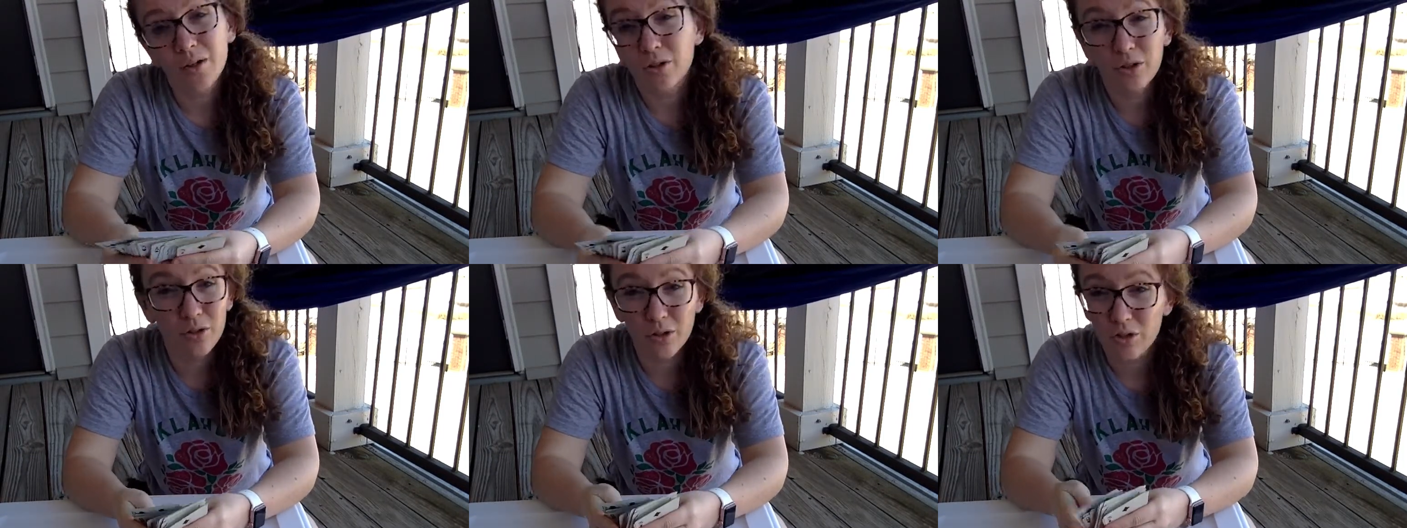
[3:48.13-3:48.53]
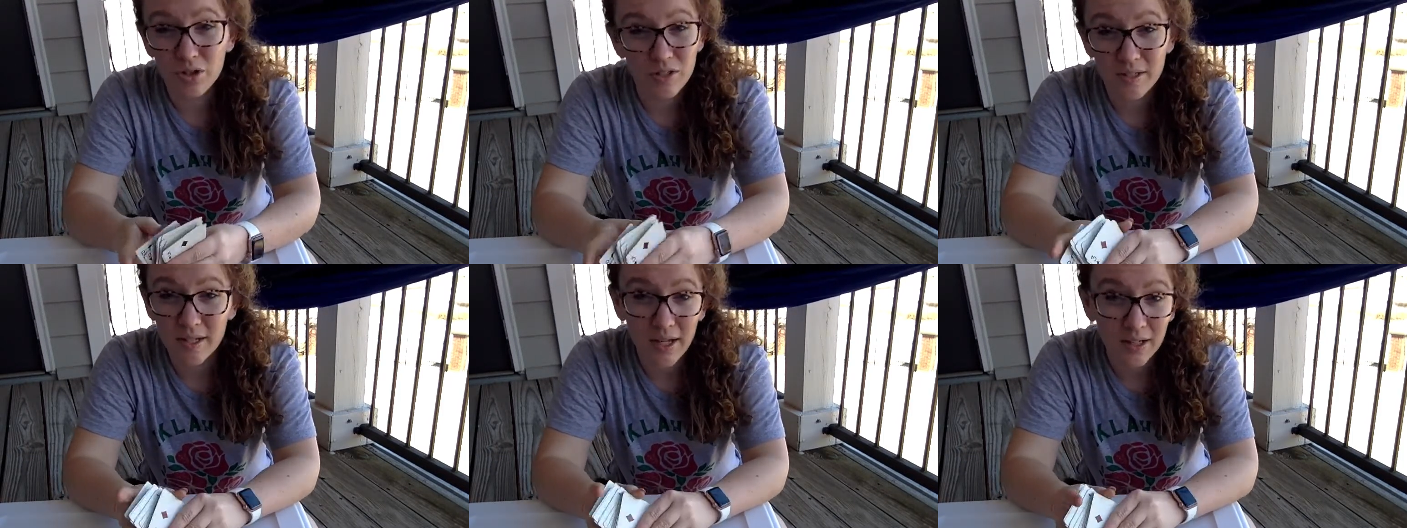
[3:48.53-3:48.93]
or you can
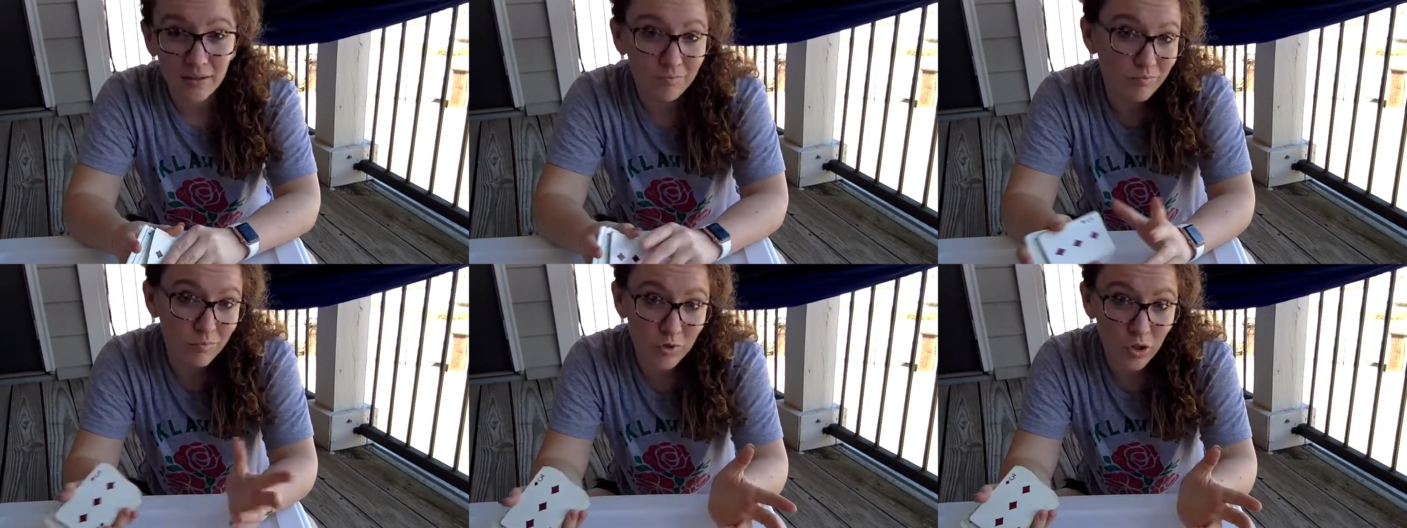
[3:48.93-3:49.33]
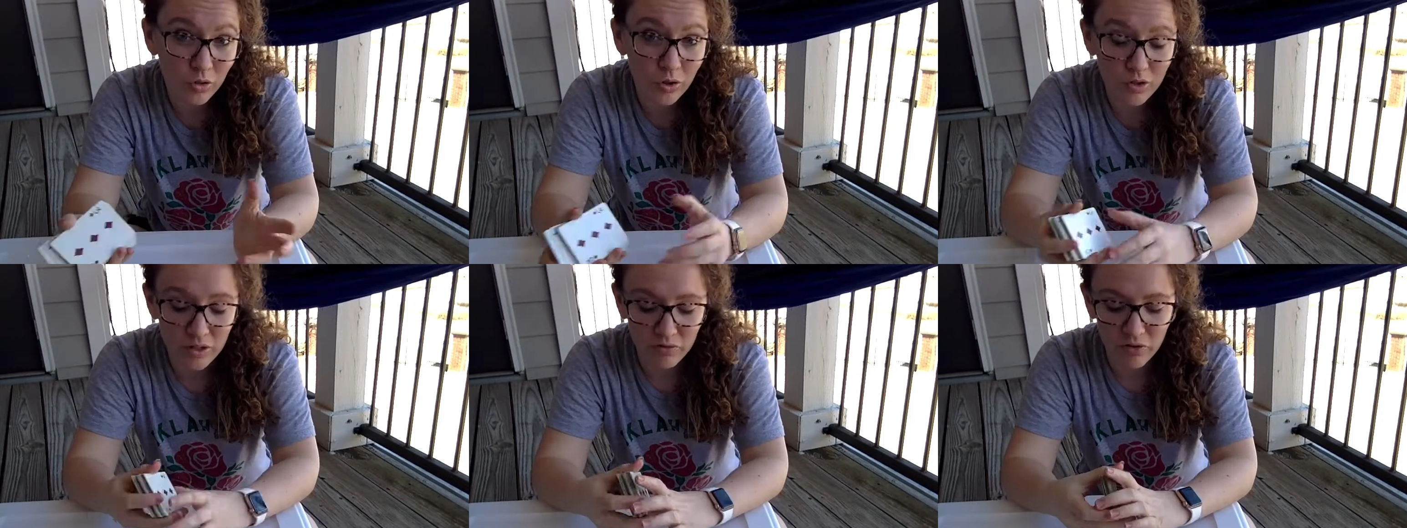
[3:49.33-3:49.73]
just take
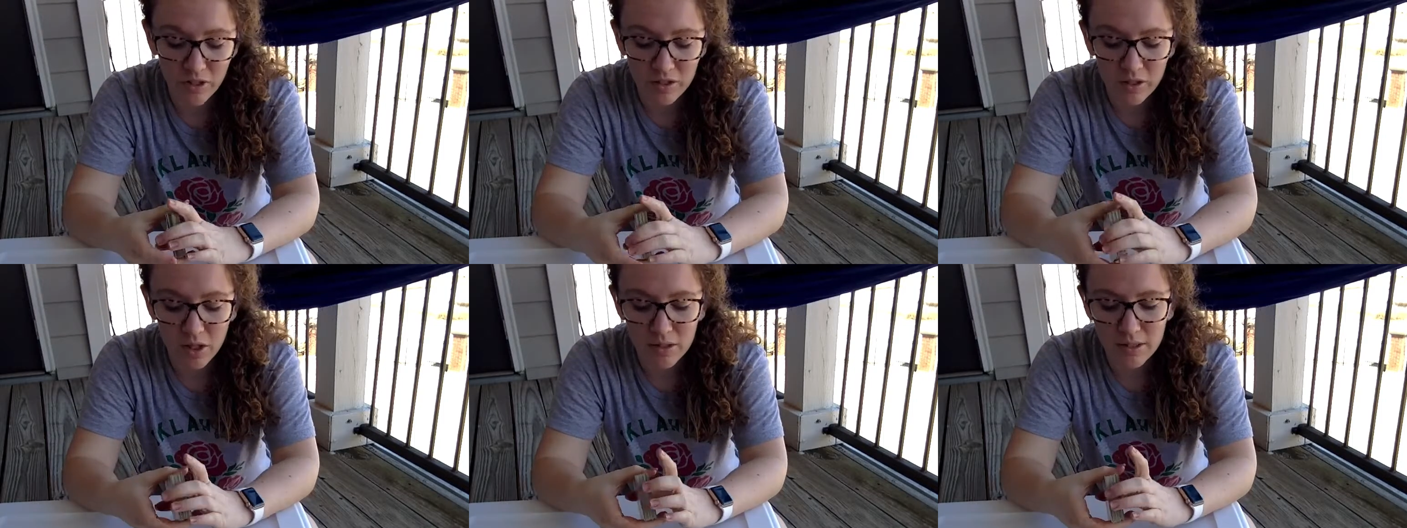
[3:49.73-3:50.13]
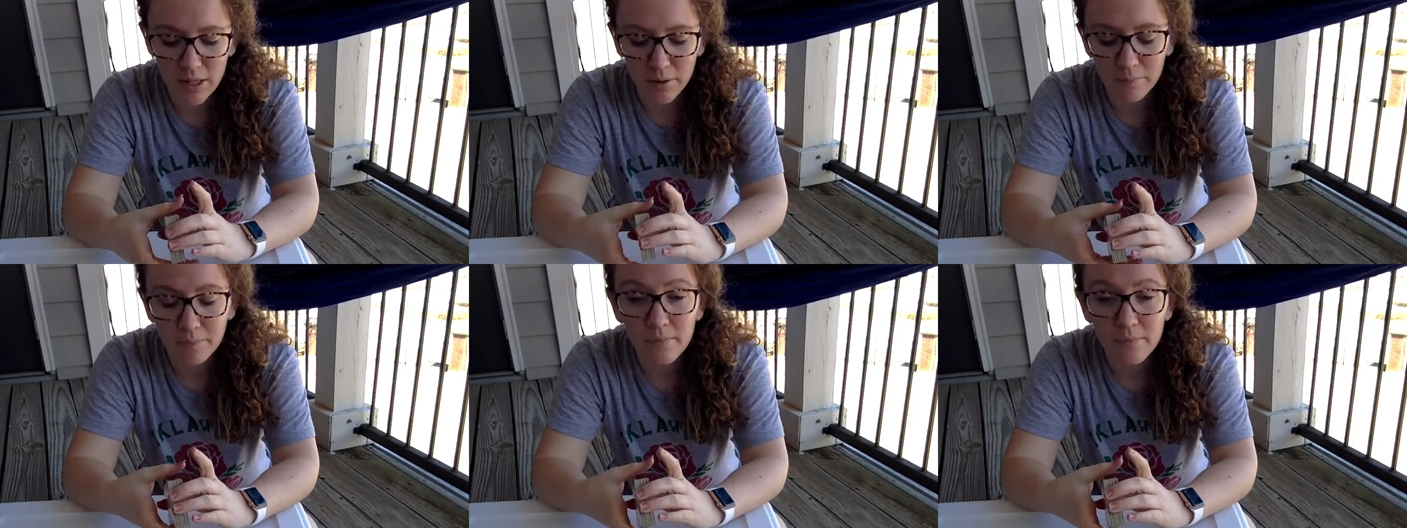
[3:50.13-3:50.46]
jokers and face cards out.